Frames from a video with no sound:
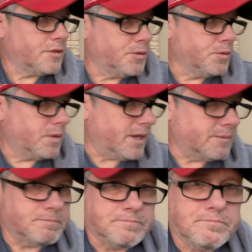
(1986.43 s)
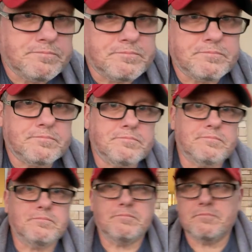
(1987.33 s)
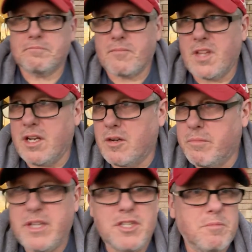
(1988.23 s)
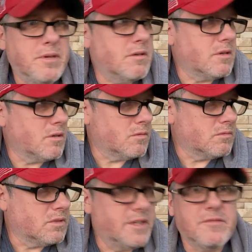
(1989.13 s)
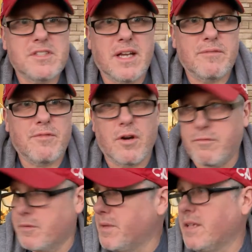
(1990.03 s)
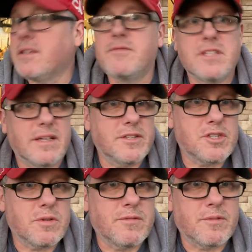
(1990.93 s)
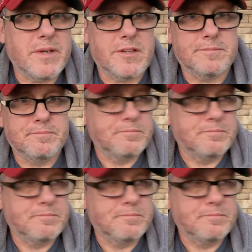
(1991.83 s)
who, you know, Ben Shapiro lives not far from me, lives down the street from here.